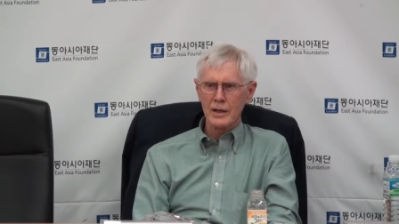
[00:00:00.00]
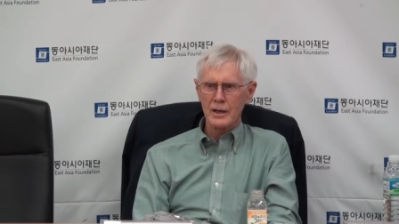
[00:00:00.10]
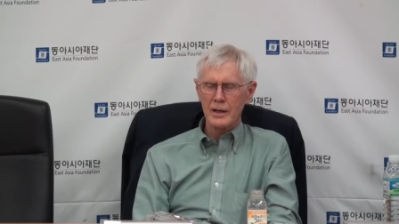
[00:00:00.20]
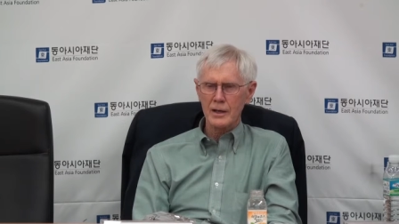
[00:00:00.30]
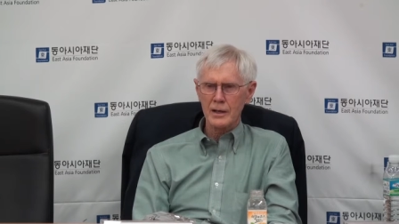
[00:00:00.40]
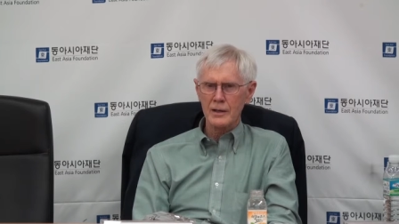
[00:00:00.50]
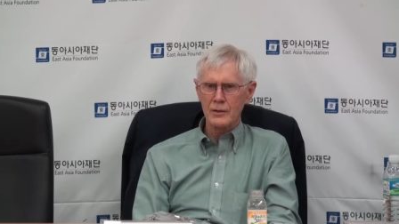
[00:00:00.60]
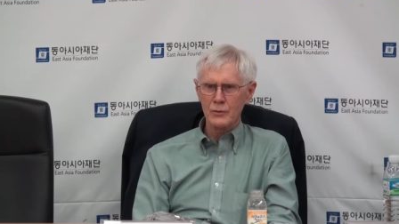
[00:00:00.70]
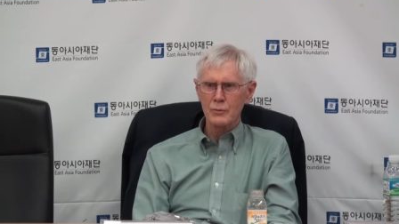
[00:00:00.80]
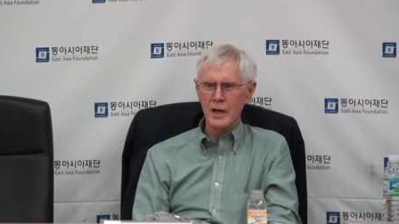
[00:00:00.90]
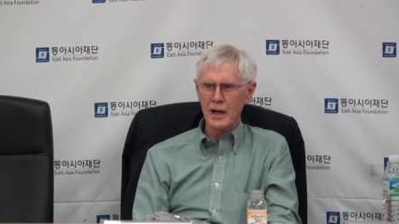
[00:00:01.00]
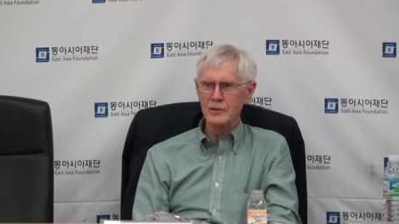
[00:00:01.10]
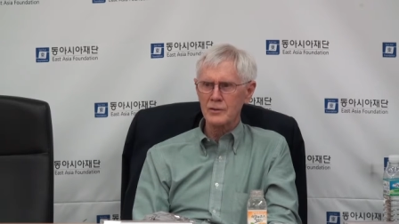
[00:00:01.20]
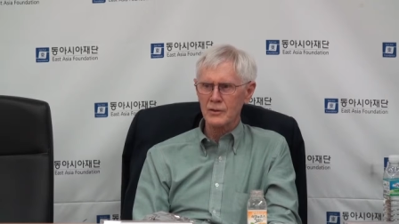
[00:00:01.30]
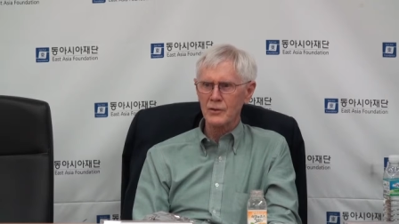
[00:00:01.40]
it is
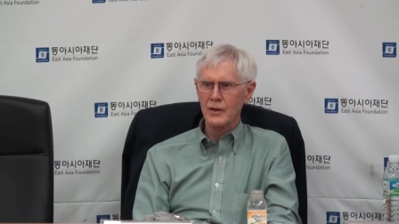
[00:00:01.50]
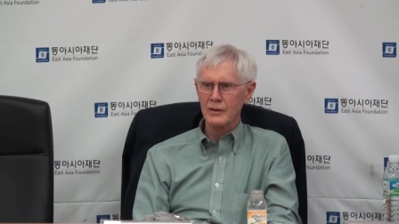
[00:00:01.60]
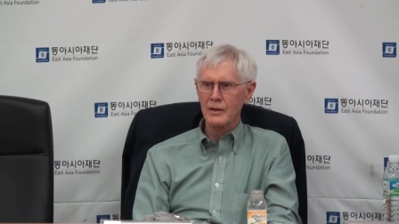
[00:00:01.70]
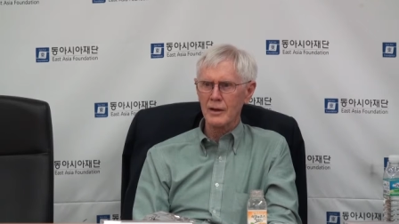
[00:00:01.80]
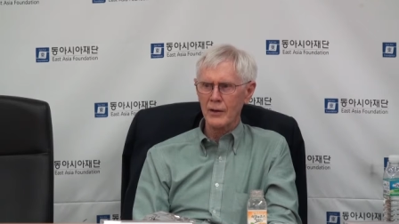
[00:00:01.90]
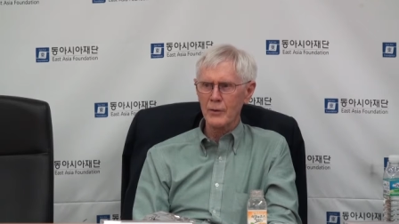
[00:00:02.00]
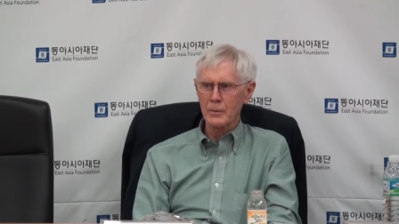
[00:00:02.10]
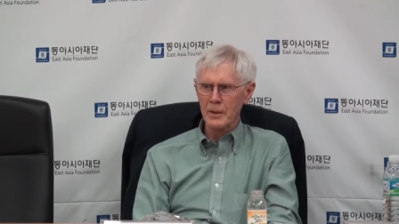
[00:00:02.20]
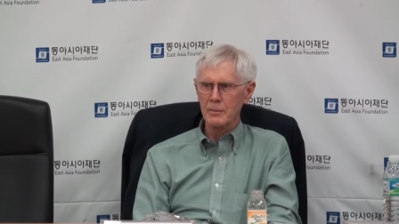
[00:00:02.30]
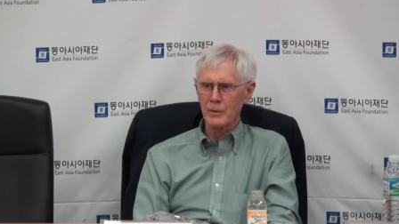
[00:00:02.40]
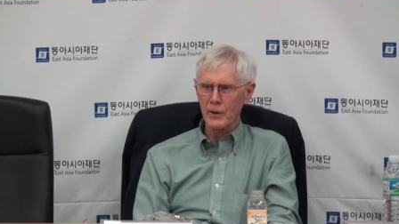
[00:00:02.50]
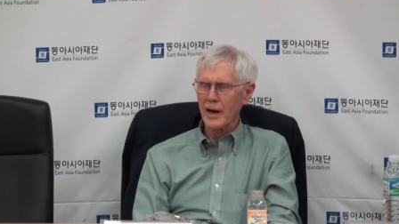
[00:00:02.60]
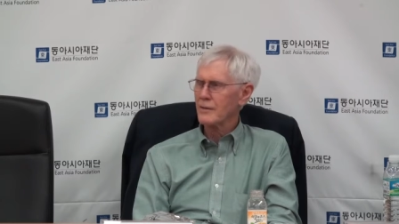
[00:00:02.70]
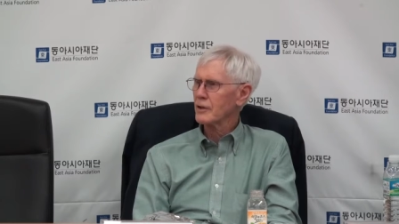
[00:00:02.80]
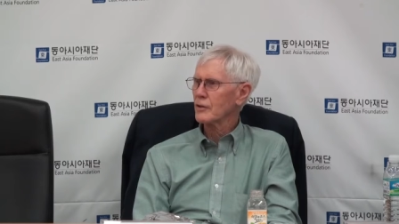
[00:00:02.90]
reactions that other people are
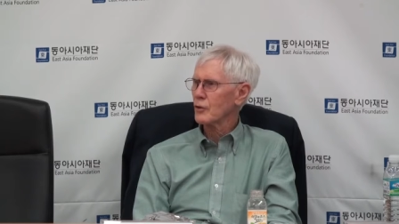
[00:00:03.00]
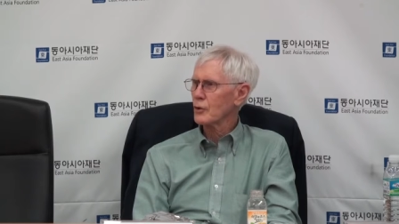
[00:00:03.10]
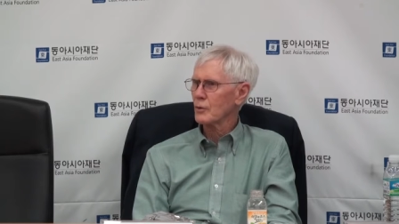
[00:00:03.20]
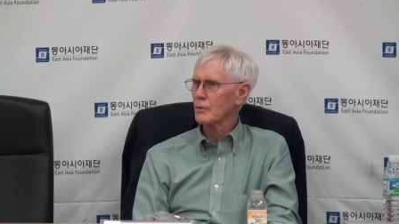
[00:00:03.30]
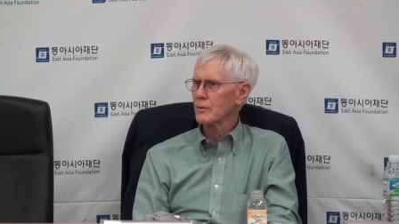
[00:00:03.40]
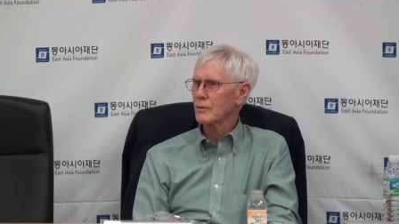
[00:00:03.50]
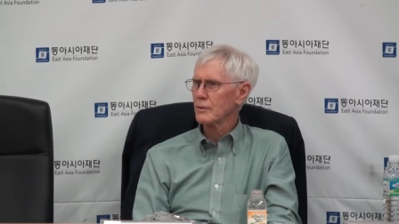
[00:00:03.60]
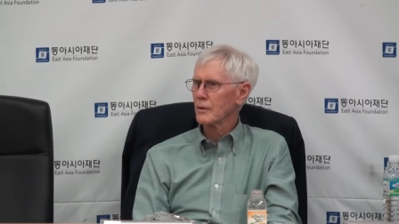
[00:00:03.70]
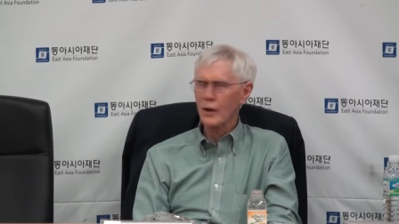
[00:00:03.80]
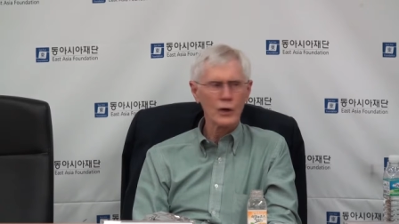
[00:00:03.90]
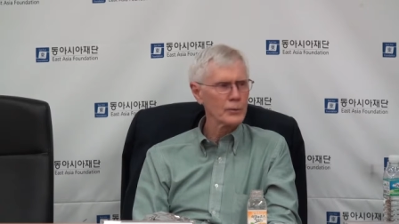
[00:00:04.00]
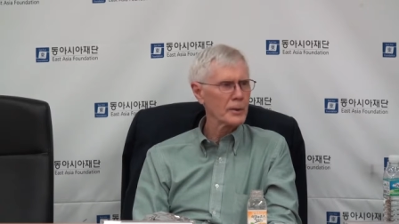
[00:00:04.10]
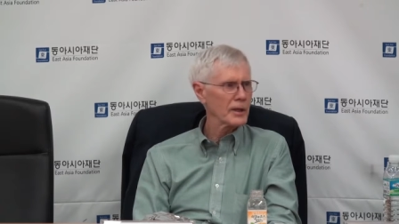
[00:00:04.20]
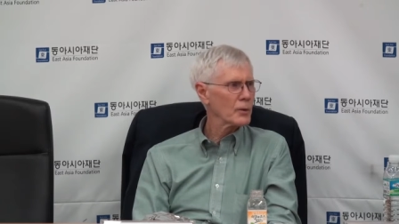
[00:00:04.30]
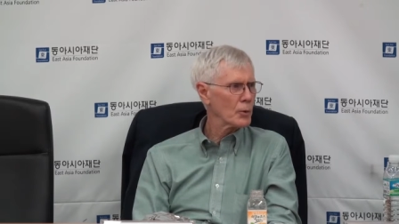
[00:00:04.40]
having too, or
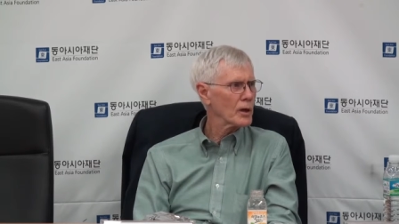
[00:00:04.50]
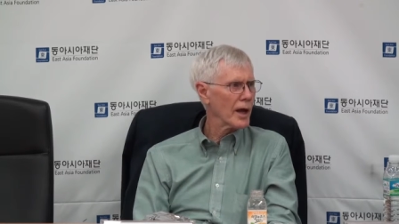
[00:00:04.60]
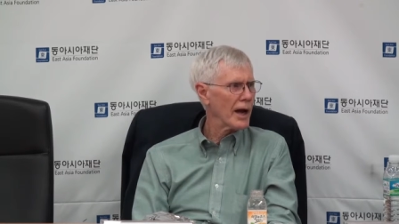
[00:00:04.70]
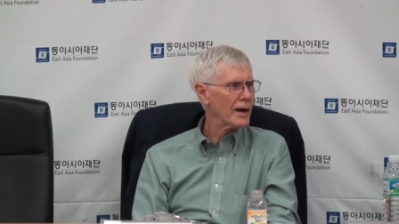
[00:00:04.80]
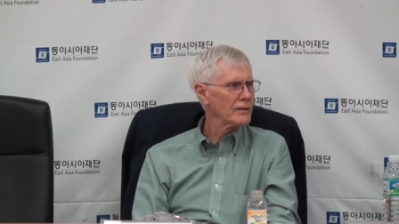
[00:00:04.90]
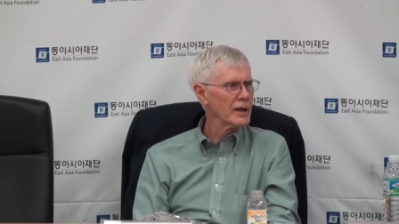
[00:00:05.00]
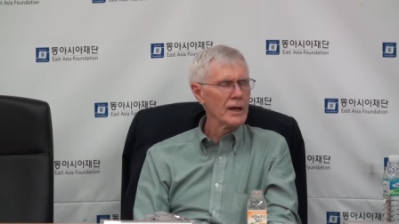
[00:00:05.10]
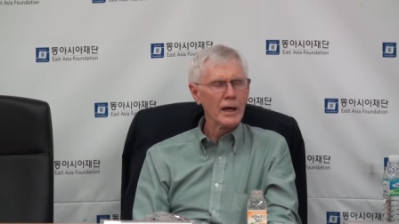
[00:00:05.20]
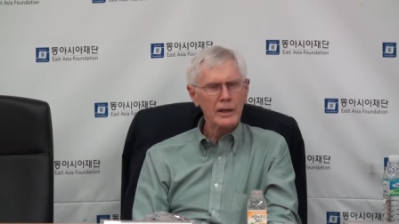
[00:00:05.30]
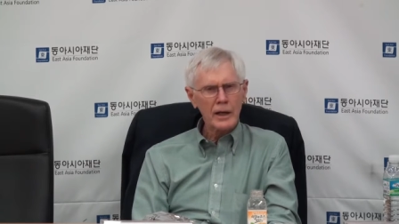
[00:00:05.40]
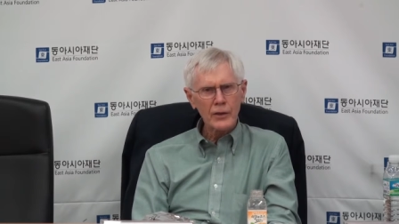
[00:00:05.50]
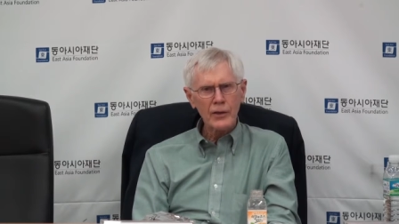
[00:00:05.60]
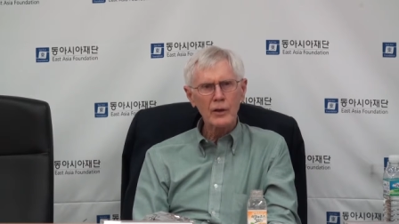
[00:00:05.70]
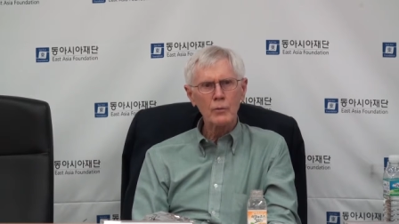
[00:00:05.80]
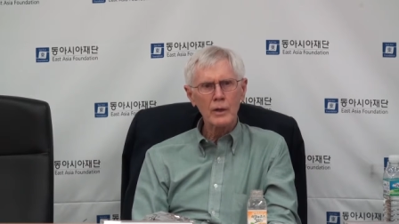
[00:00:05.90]
ultimately will have. And I
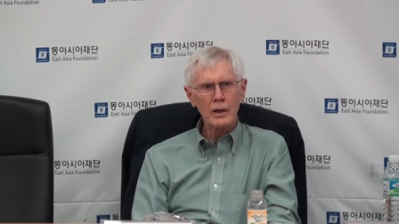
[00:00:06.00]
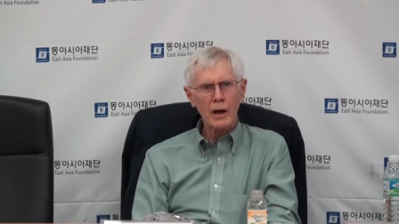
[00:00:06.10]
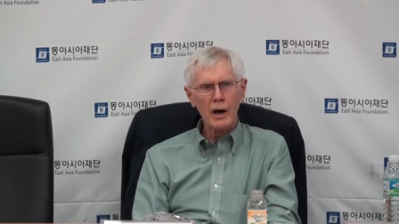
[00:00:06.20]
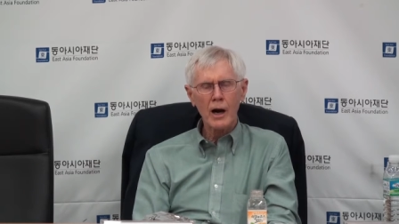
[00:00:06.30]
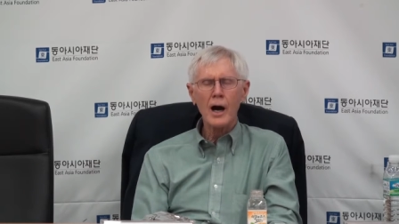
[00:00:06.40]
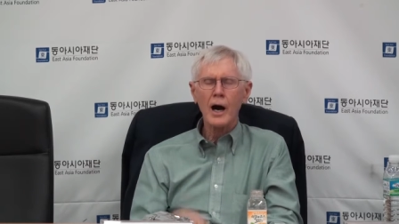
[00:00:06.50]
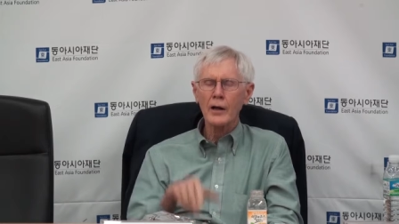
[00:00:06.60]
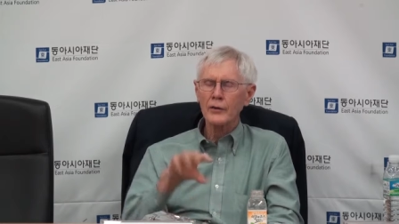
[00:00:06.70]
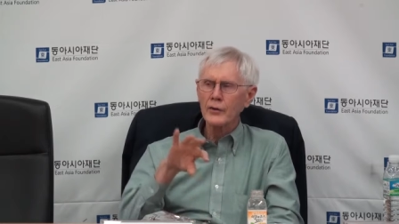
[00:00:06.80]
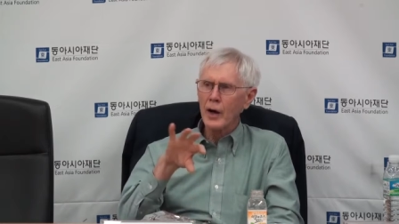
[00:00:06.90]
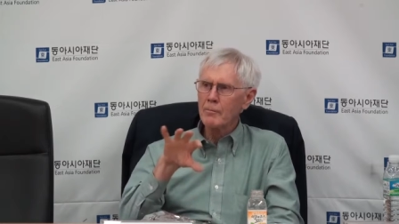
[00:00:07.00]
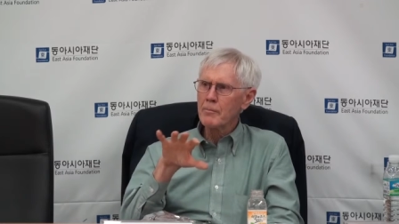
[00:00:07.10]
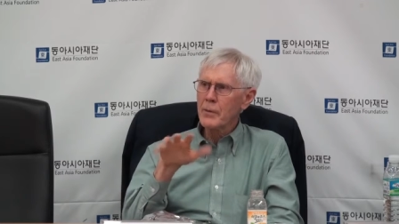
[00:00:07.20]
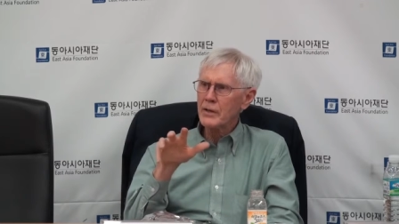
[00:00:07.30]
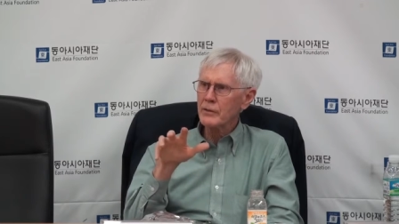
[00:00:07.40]
think we are on a
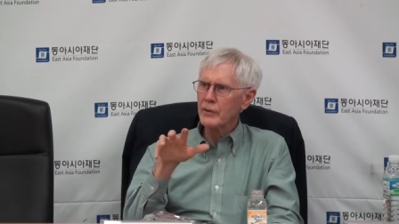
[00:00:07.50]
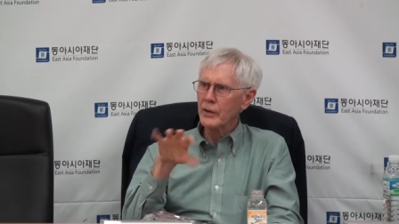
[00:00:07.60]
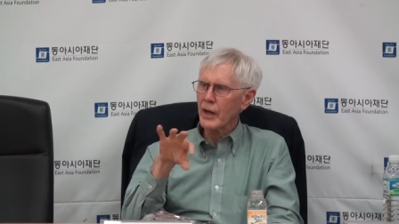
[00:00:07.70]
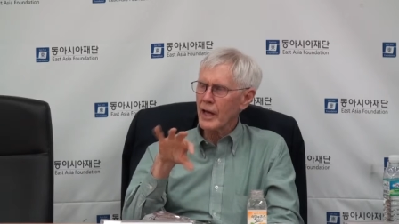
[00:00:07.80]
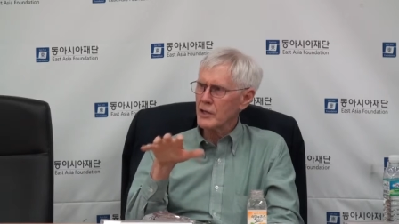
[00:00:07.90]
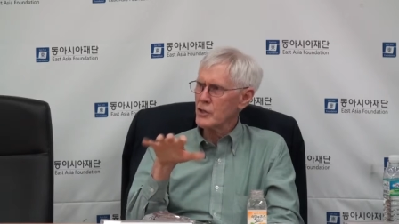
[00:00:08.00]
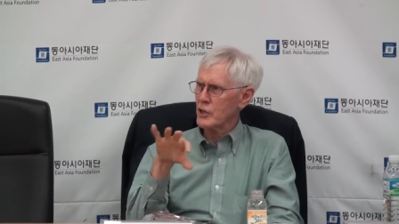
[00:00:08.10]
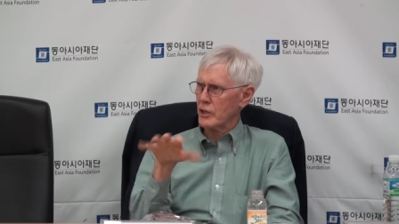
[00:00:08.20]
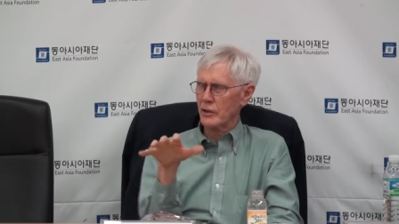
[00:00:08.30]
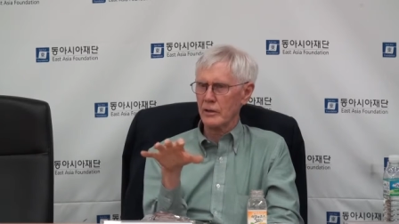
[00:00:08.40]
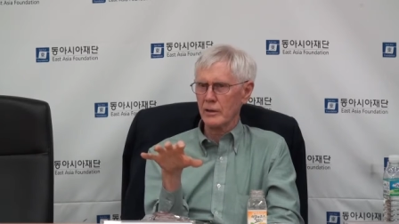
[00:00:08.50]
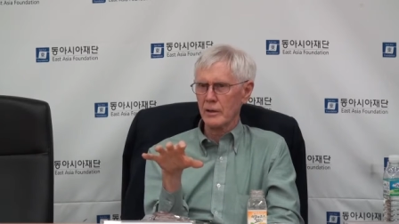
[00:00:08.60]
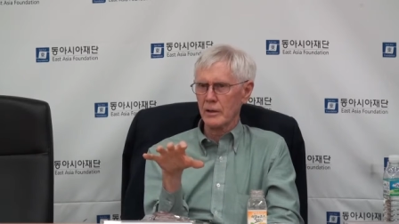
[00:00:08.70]
bit of an edge here.